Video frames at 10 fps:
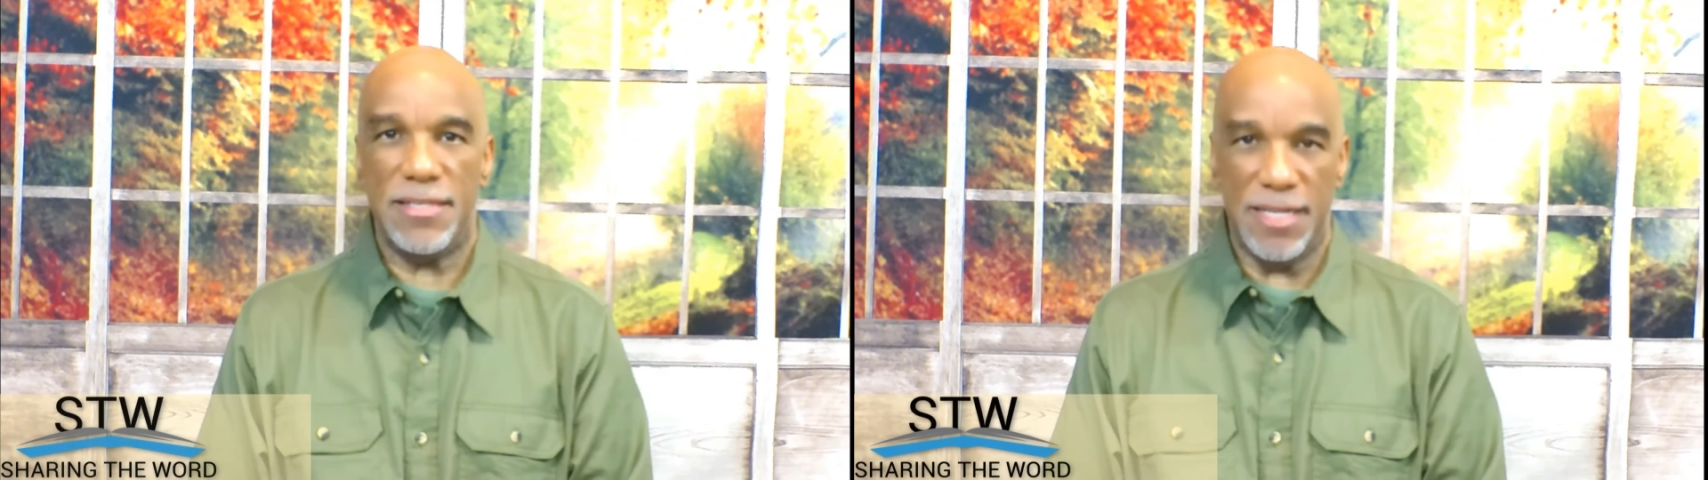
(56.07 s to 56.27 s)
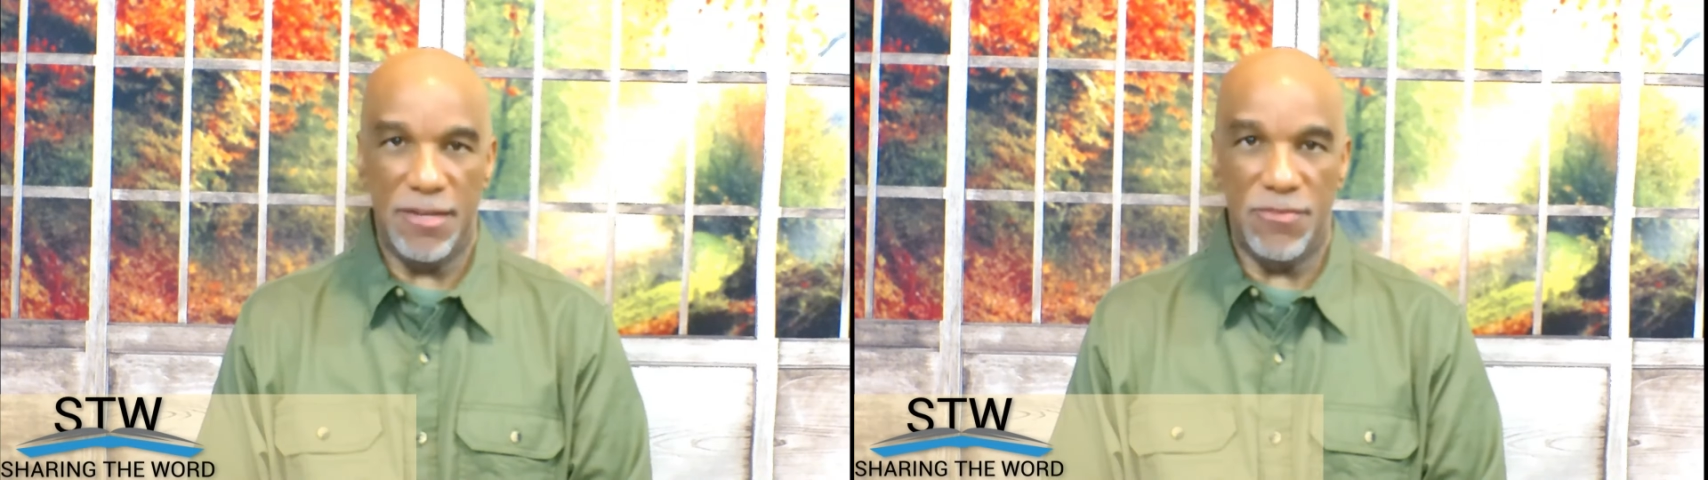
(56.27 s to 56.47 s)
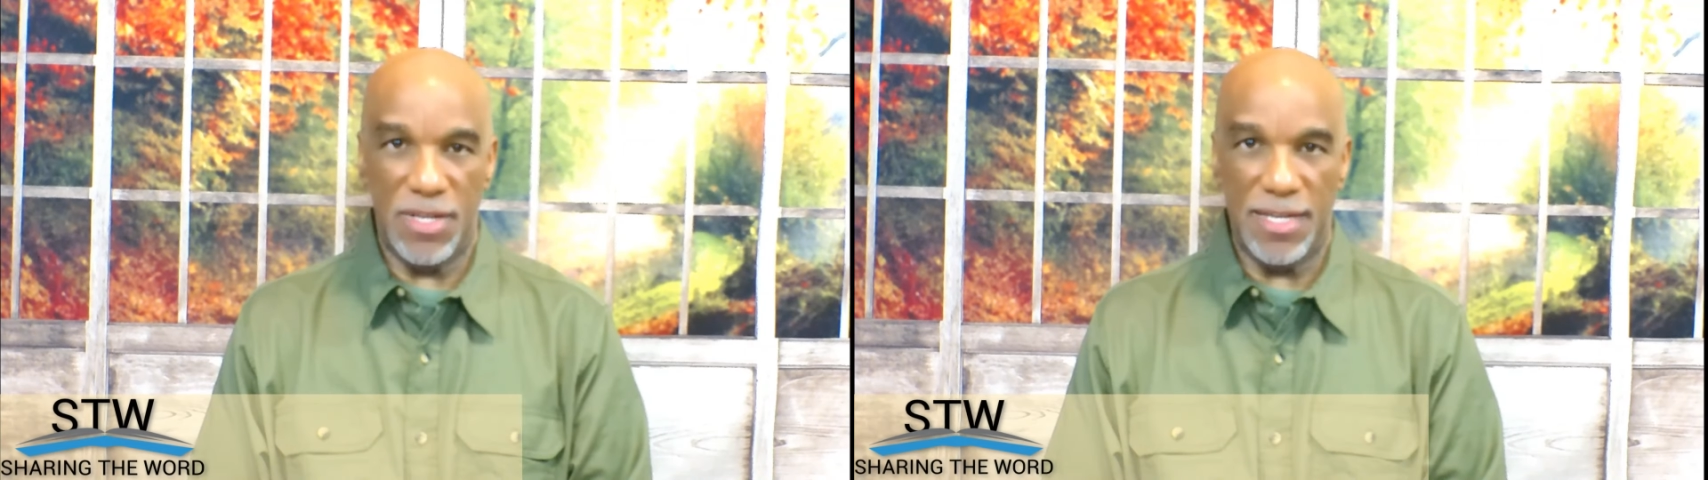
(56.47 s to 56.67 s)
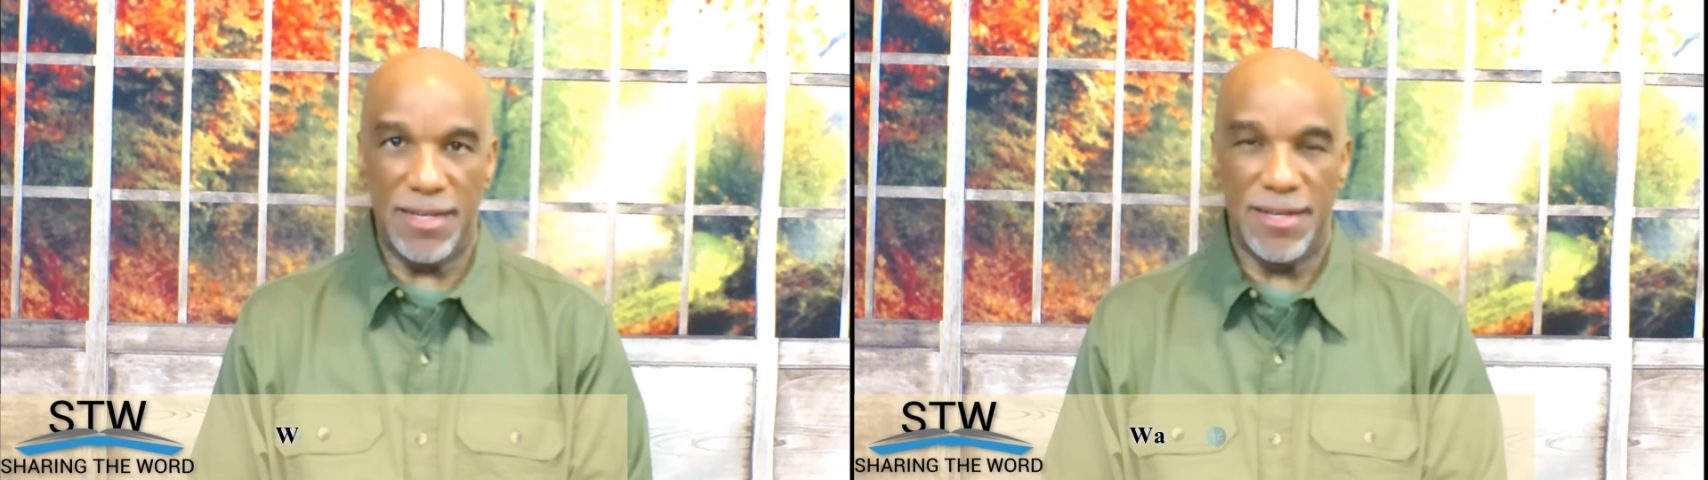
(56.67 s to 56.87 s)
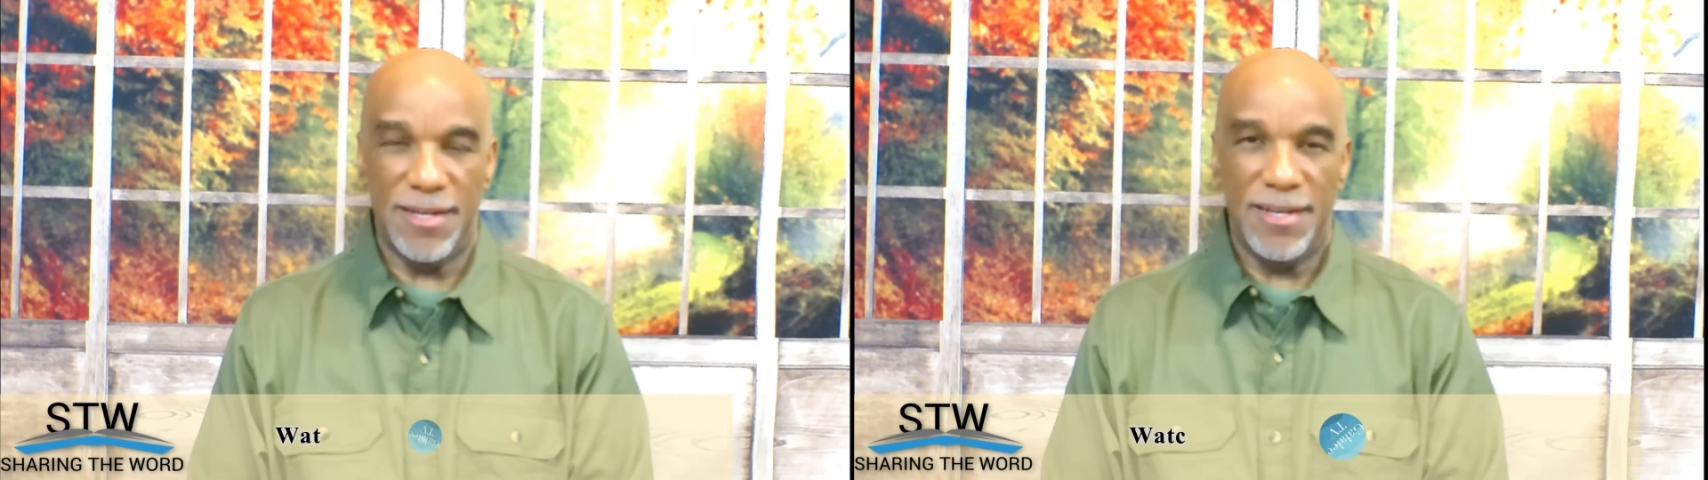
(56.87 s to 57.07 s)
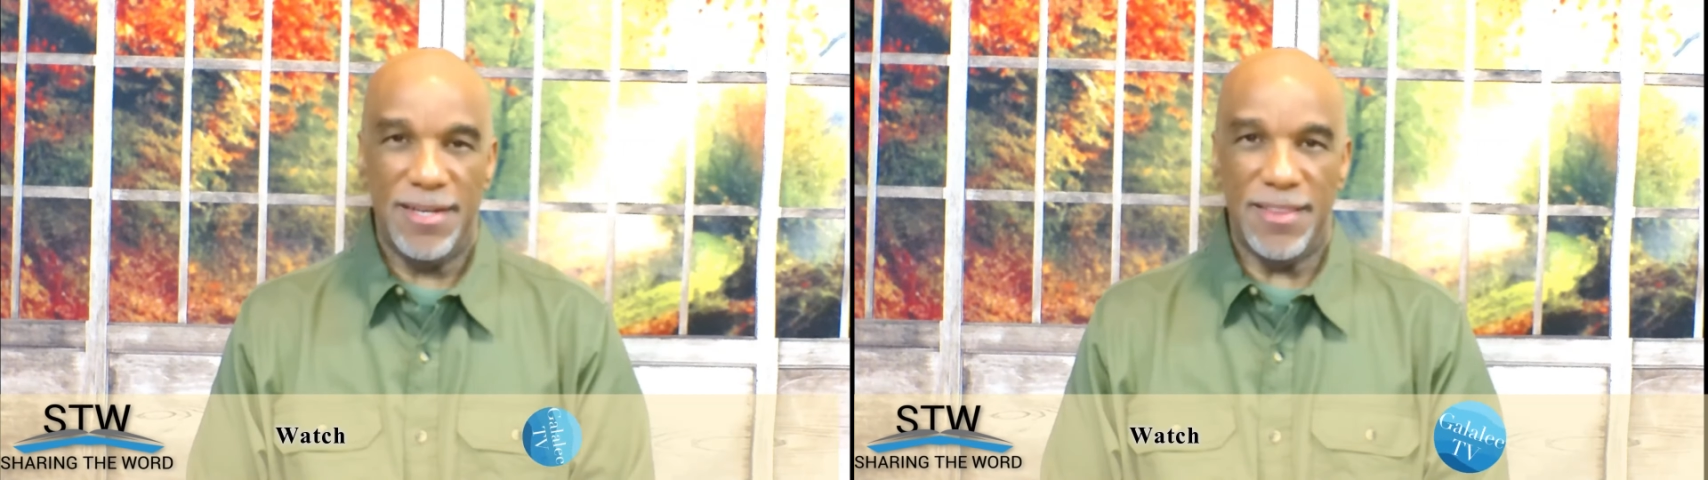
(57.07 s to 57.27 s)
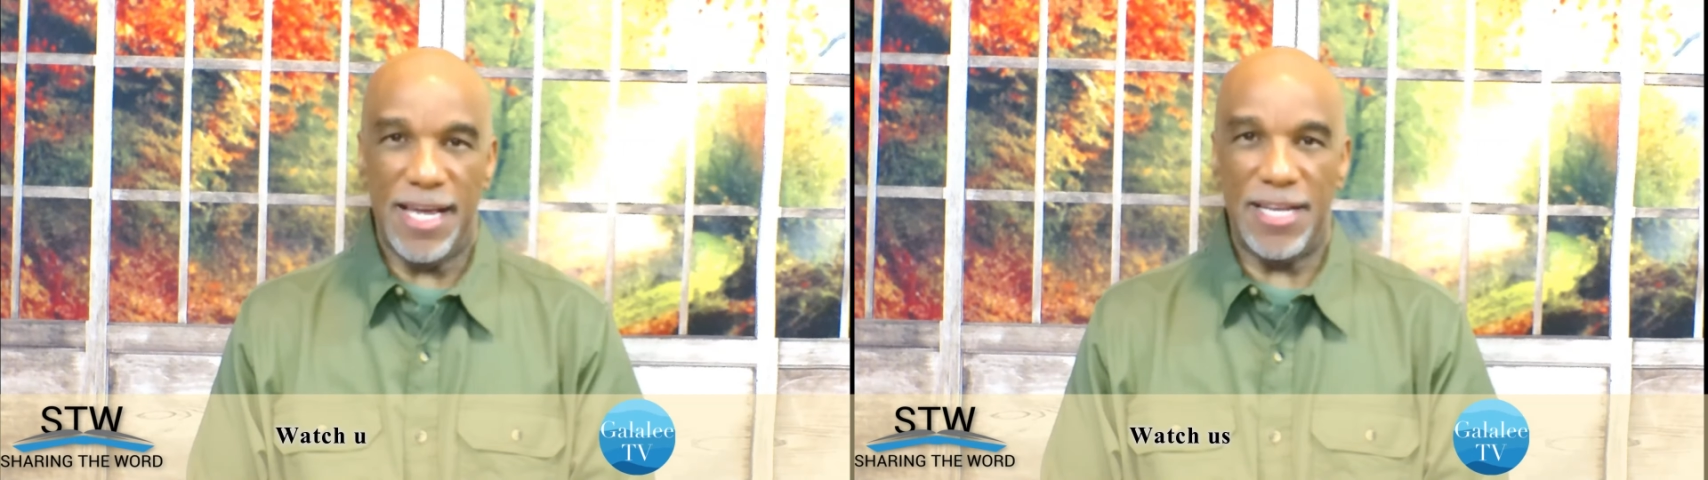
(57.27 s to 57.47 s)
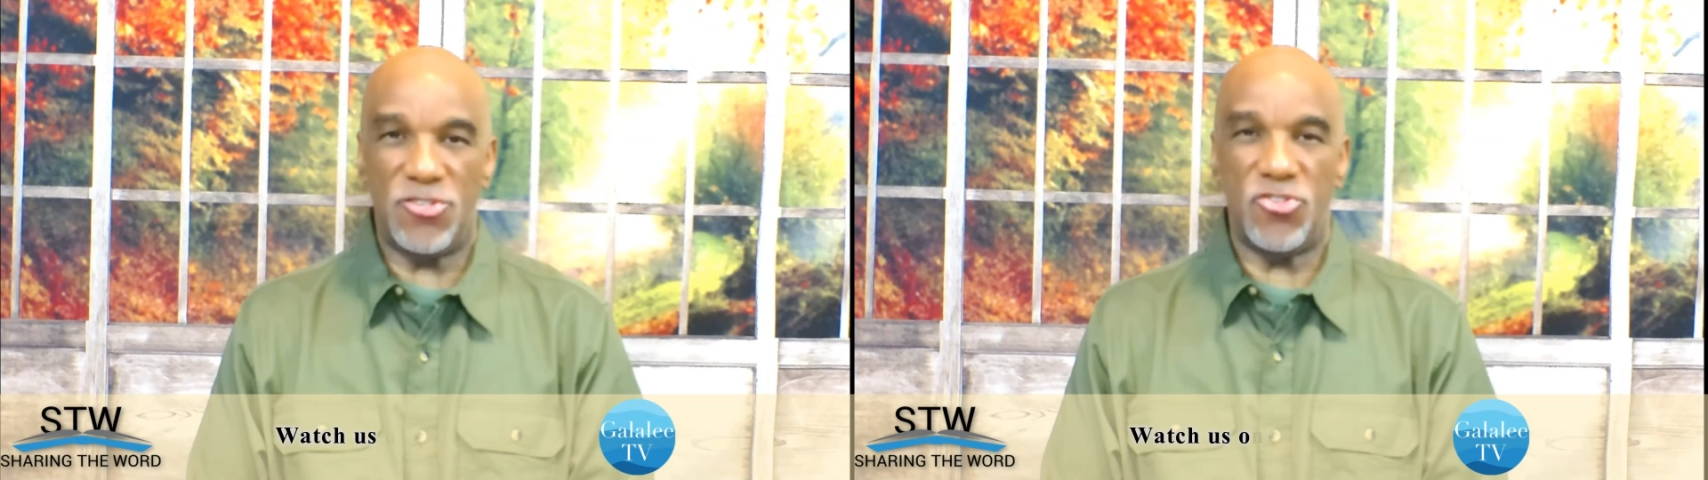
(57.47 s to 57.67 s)
TV.
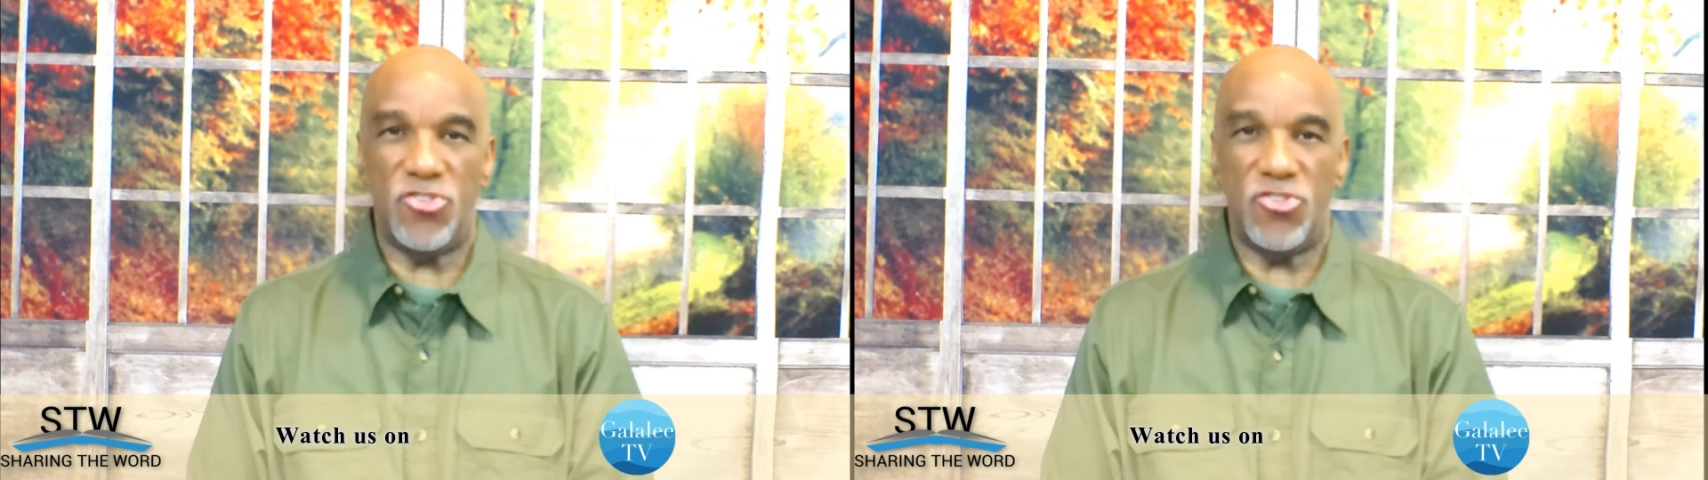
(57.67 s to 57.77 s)
That's